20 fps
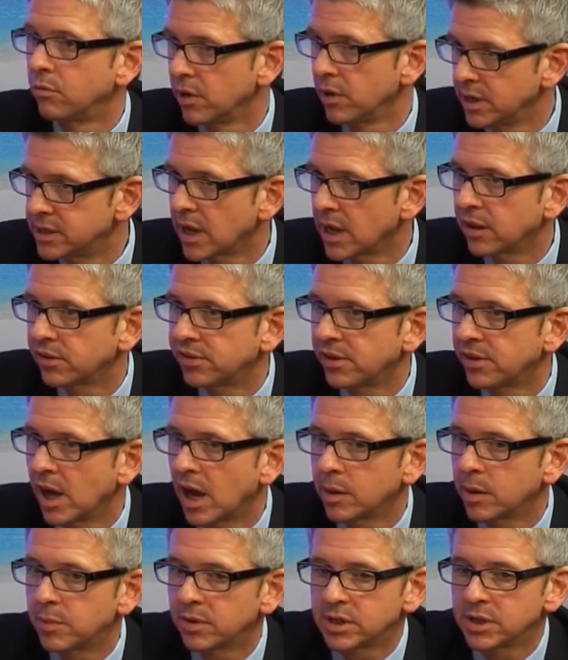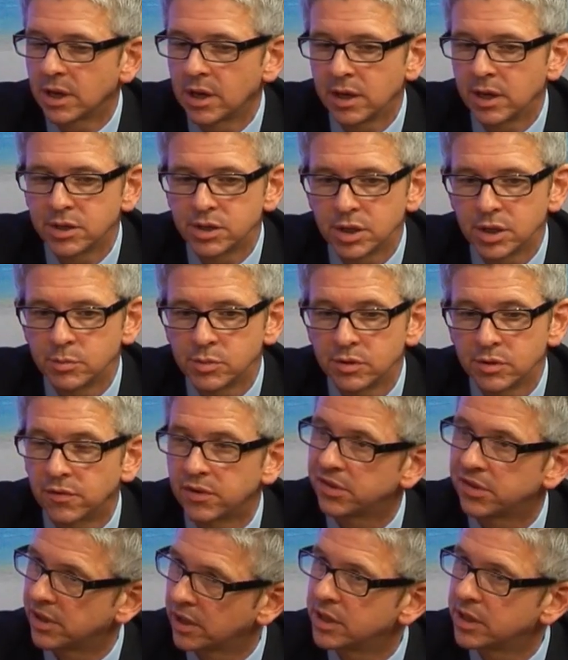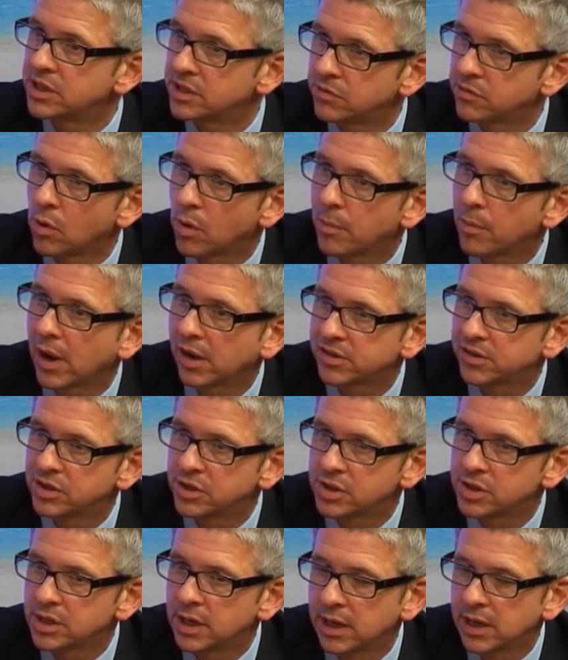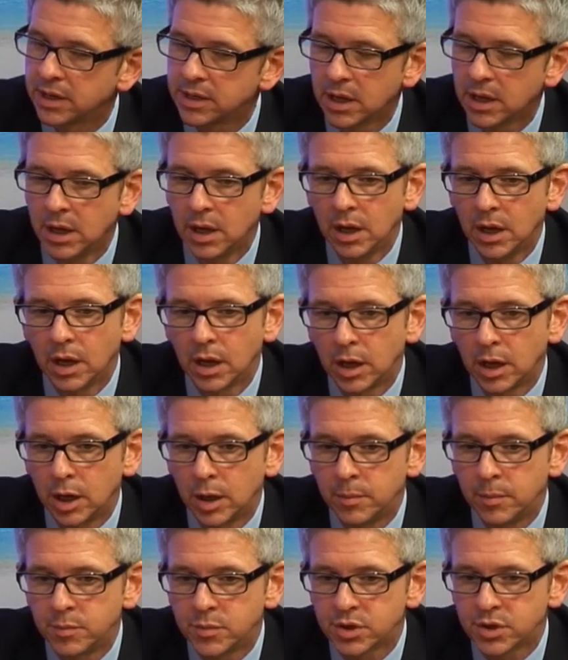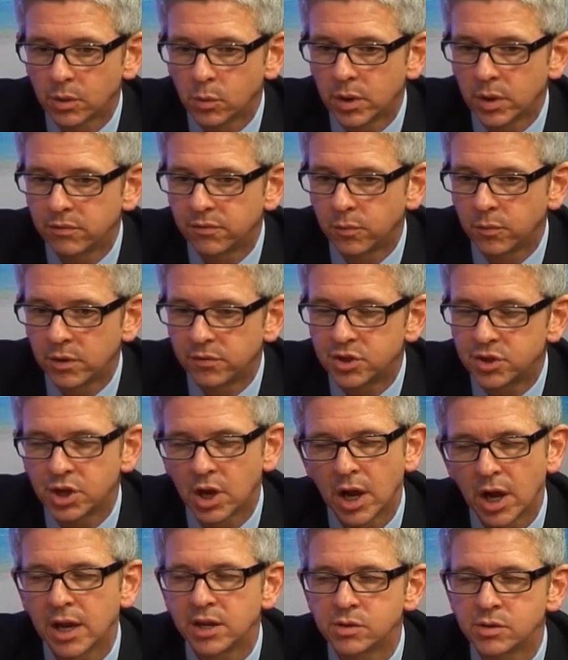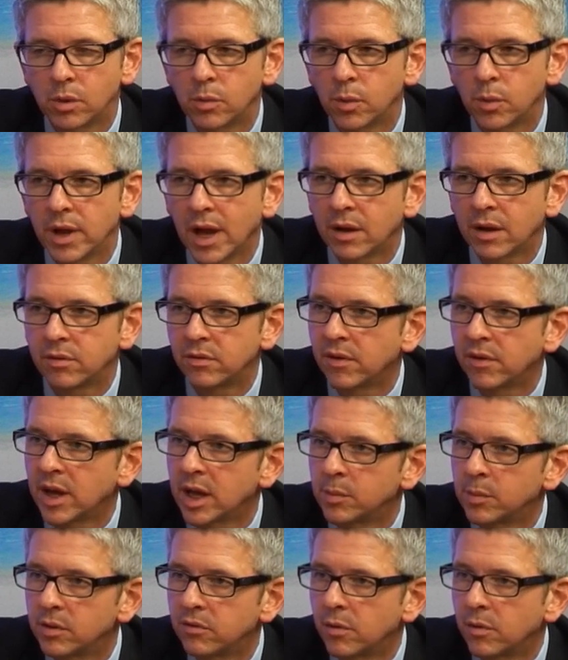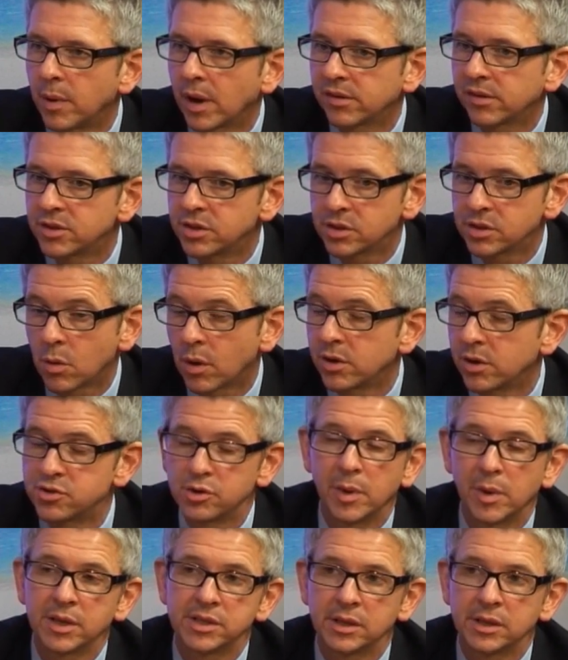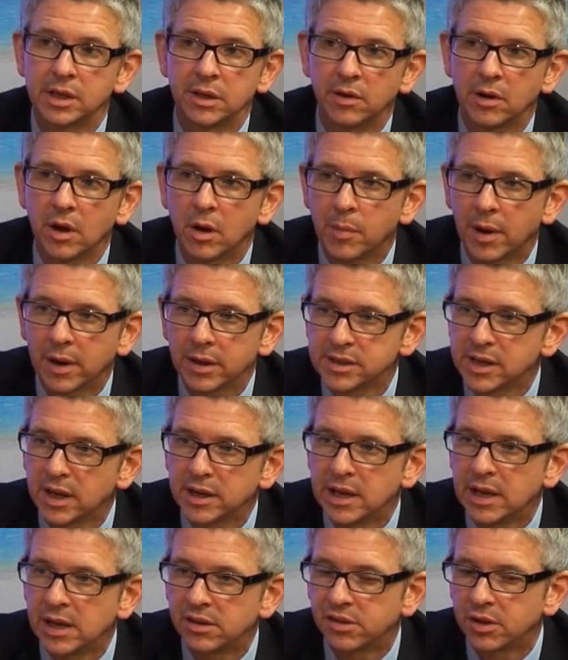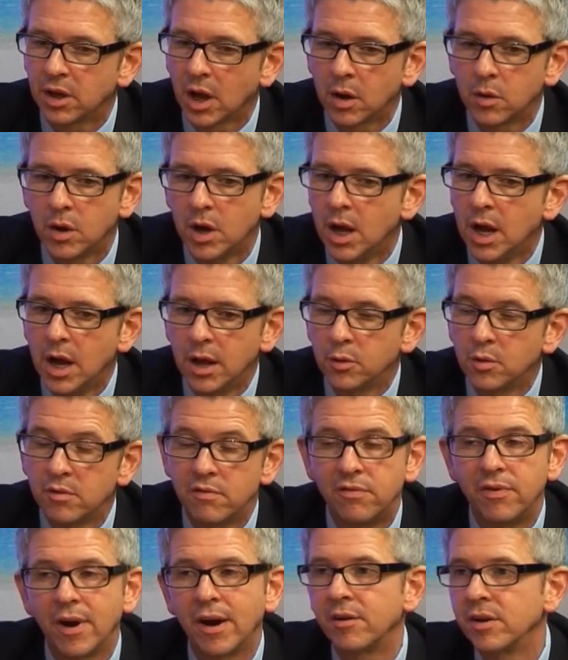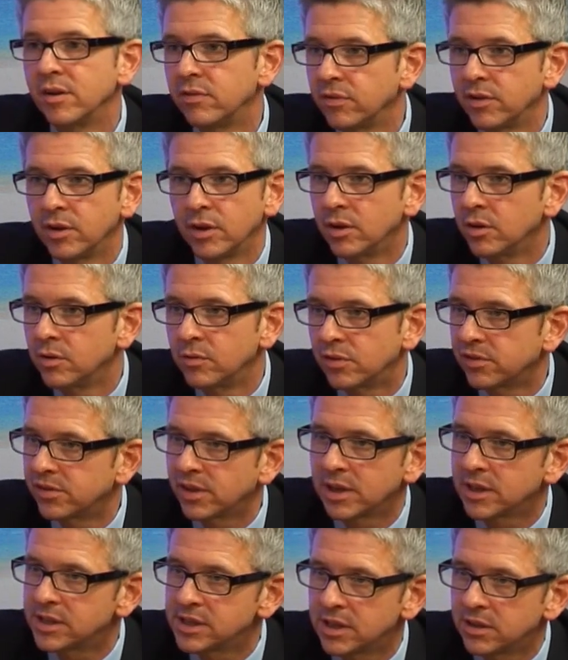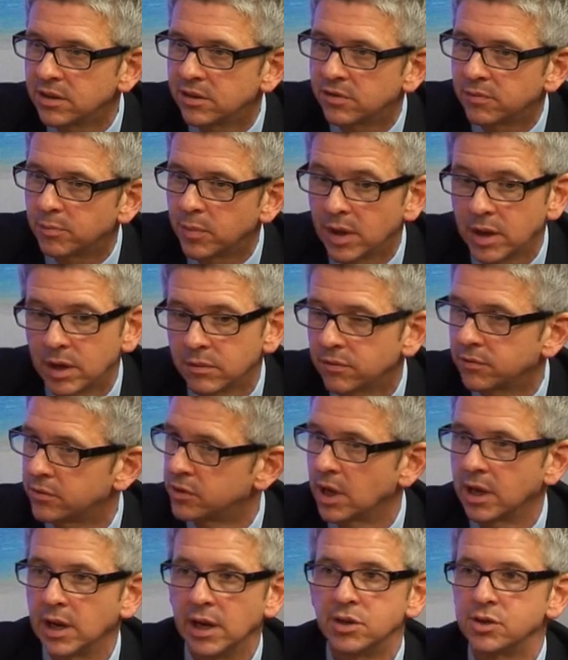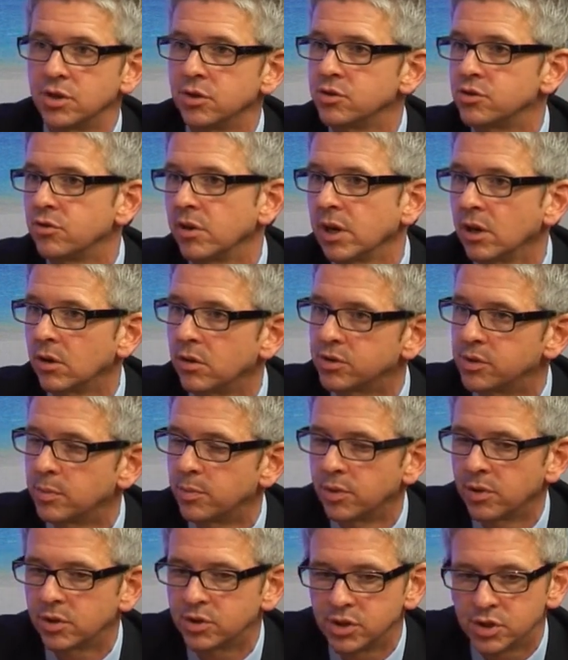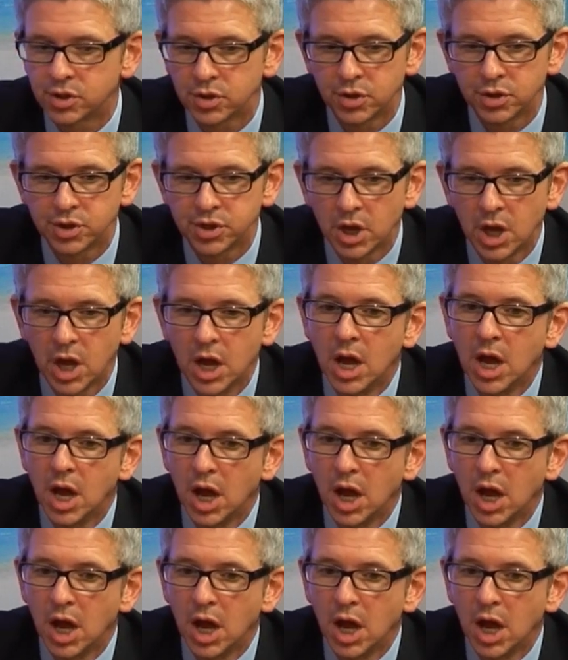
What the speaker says: on the retail side, particularly in terms of facilities, what passengers need. So we've changed what we have available for passengers quite dramatically. If you go back 10 years ago, there were very few facilities, be it to eat and drink or to purchase goods,